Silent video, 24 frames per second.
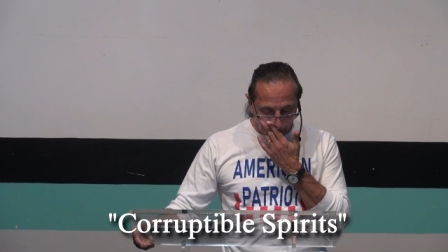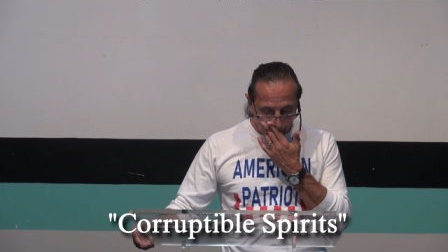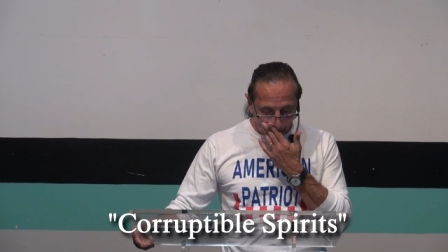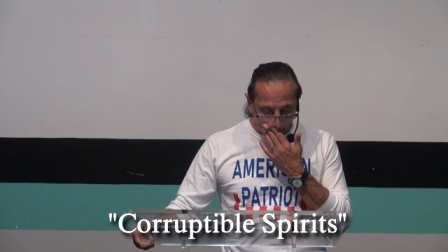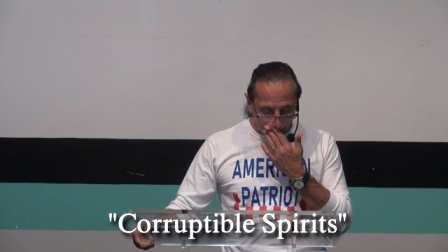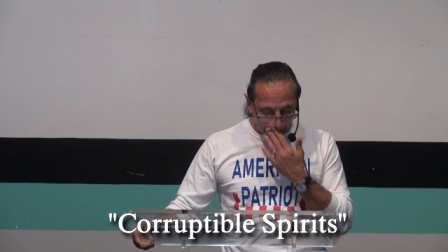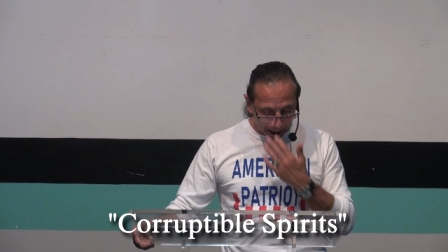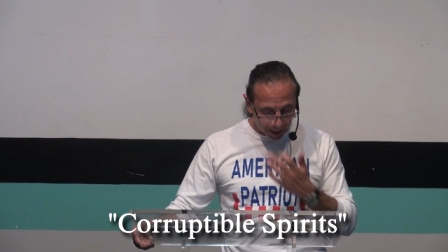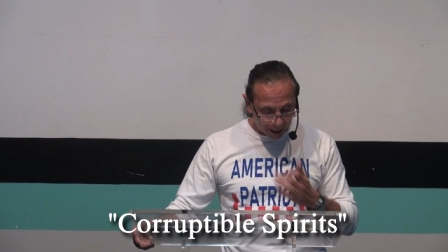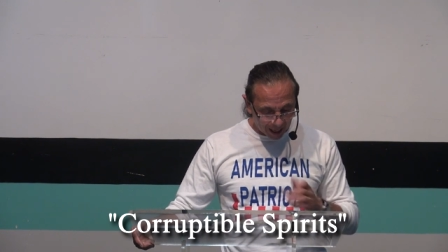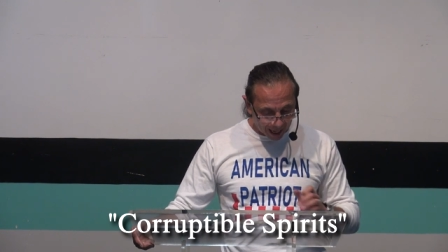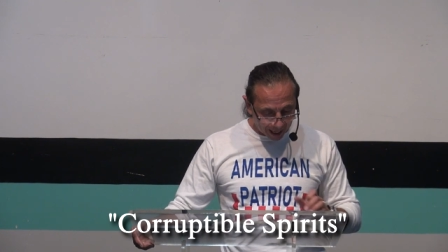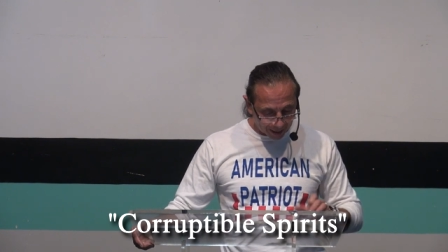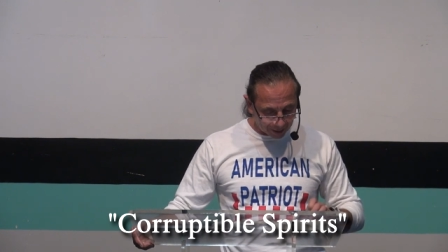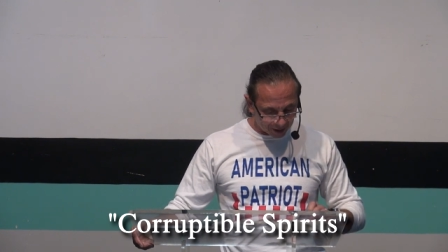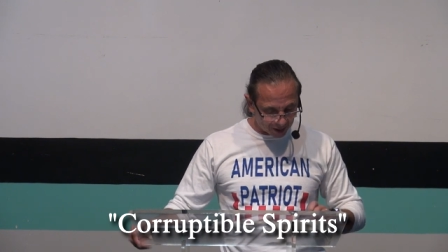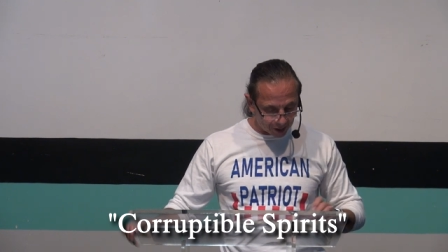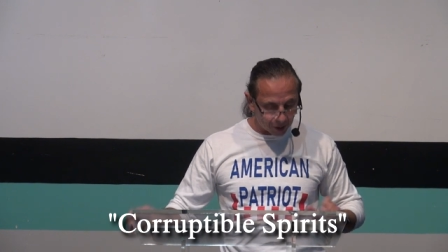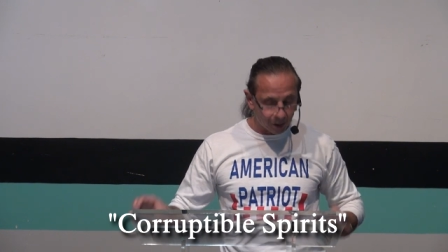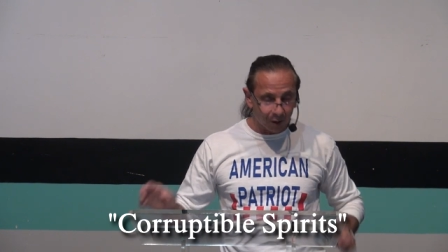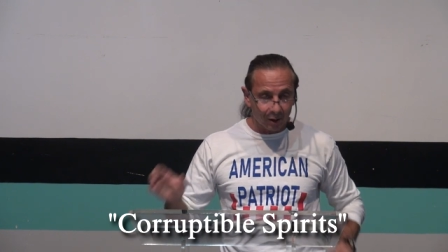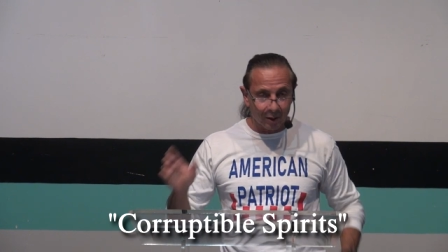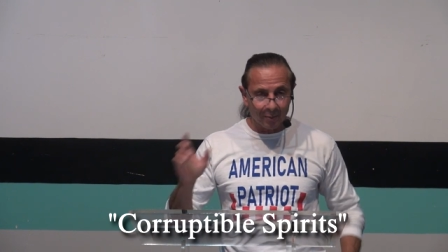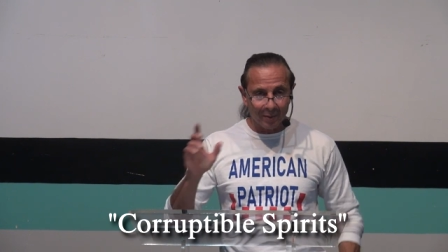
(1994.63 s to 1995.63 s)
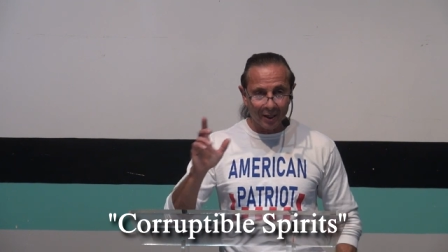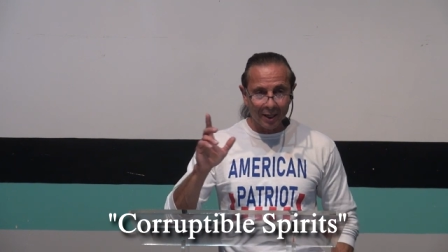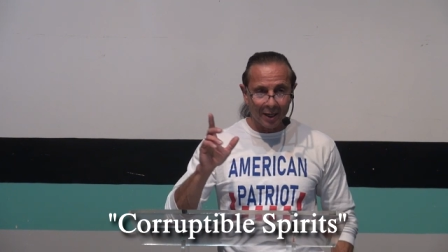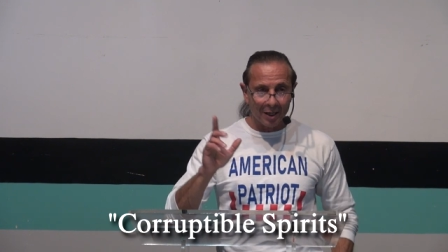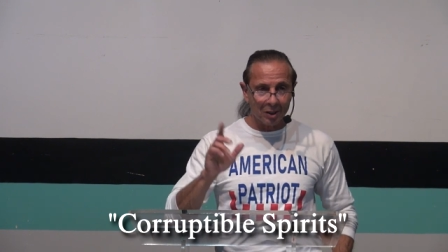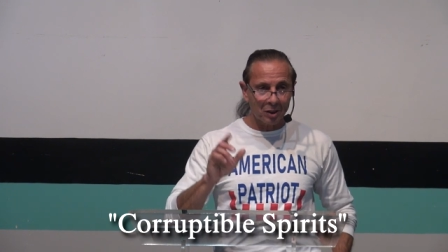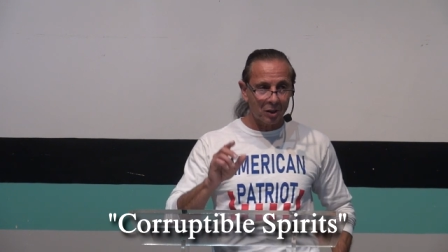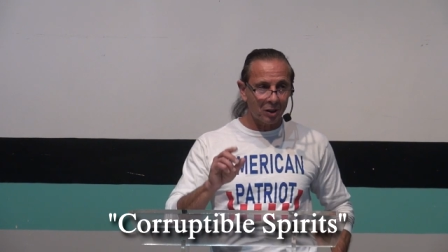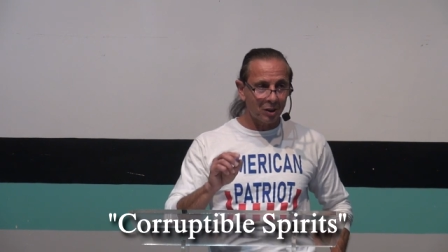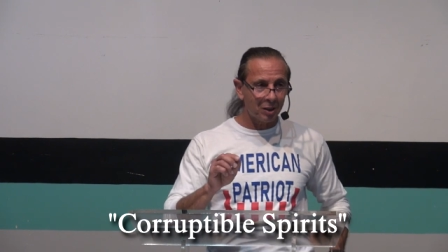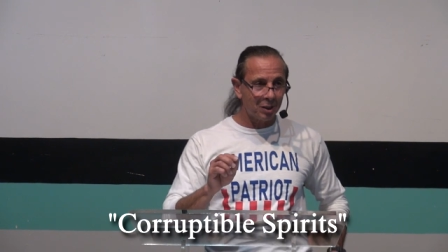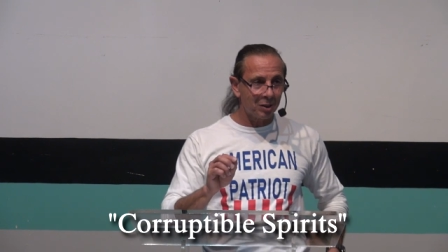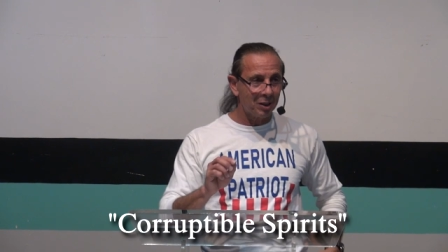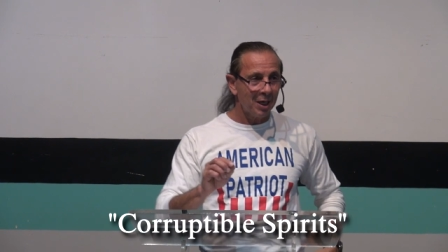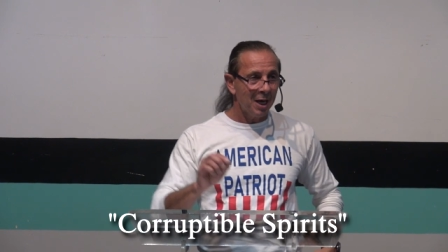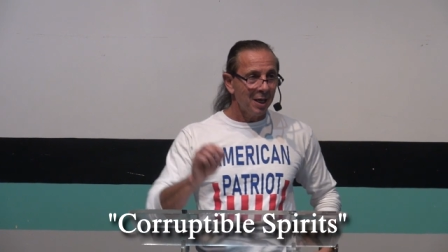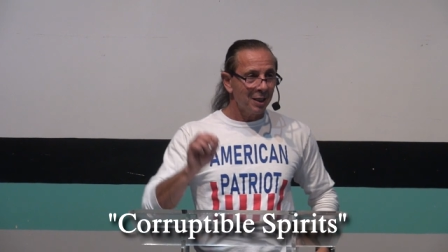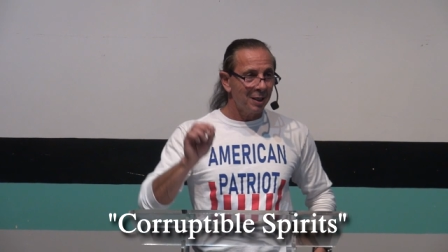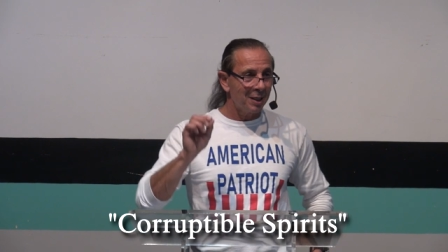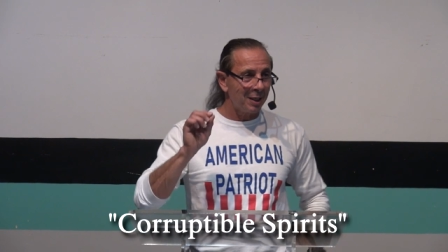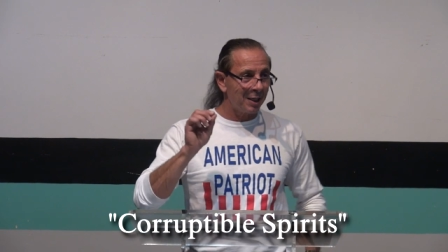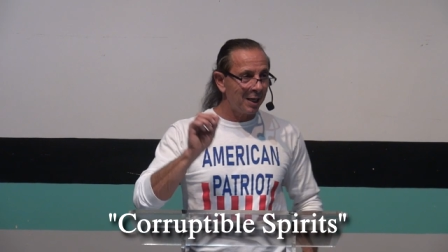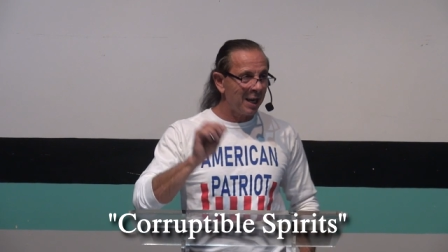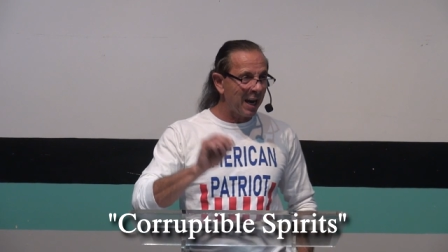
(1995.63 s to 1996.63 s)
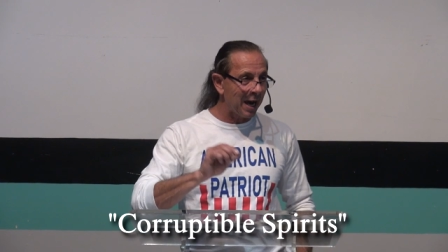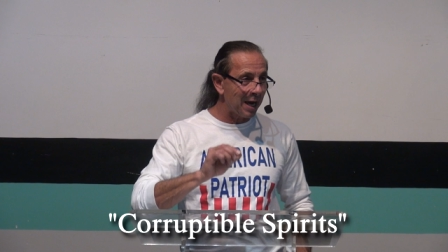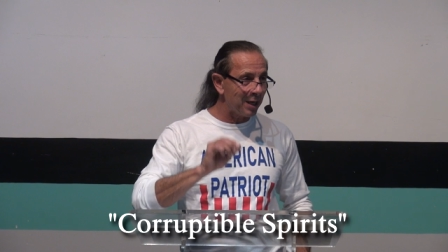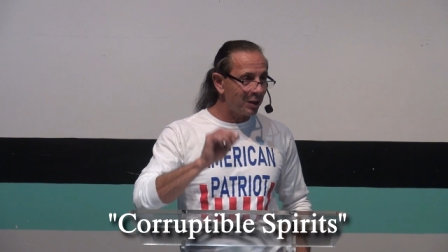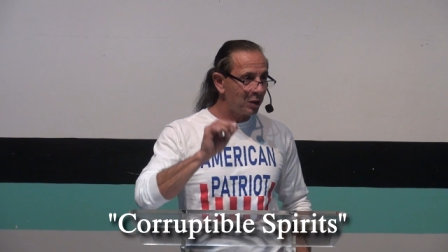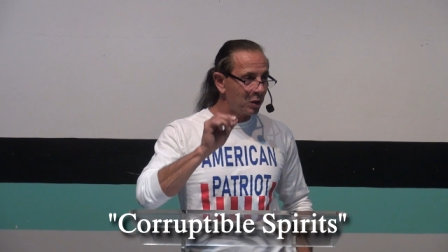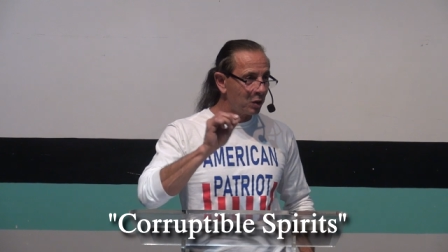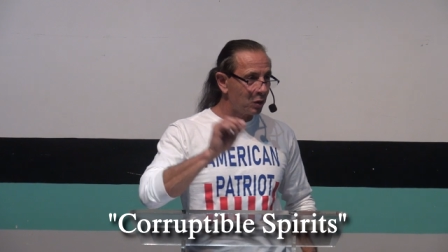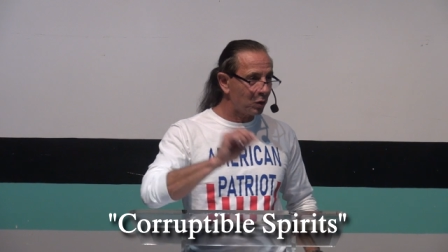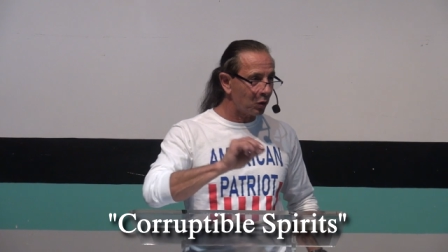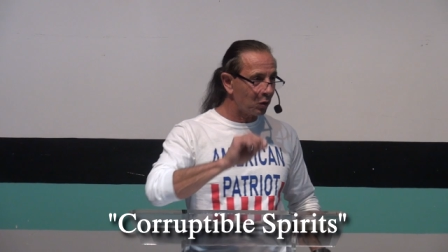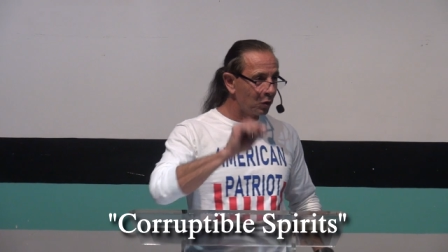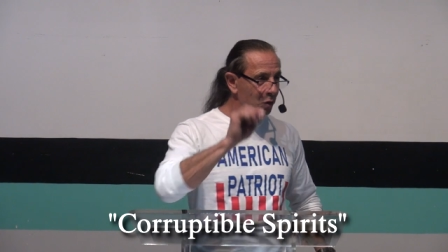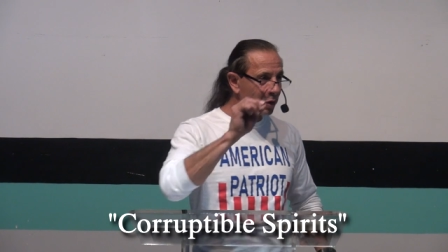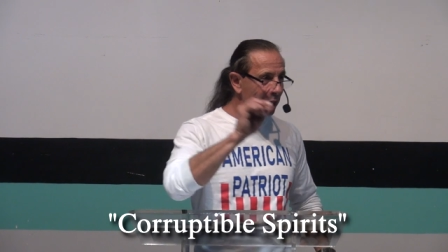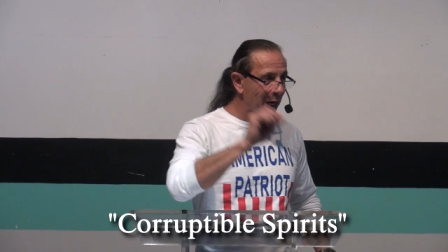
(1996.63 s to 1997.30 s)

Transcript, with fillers: Ungodly. So let me ask you this Did God search